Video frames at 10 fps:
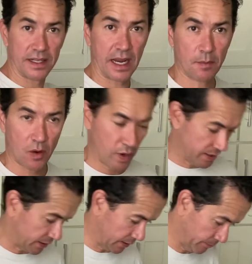take my
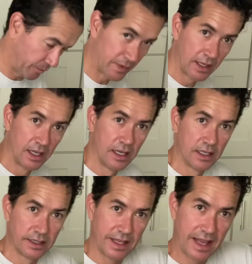whisk.
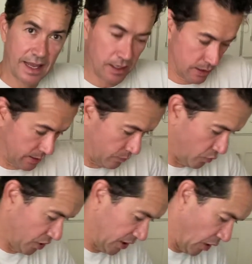See that? I'm
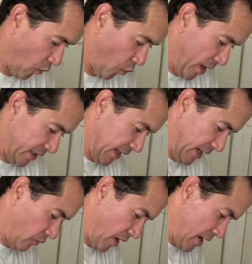just gonna whisk it
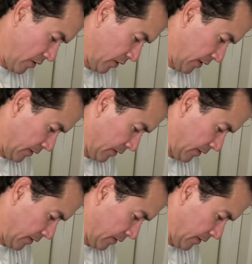around.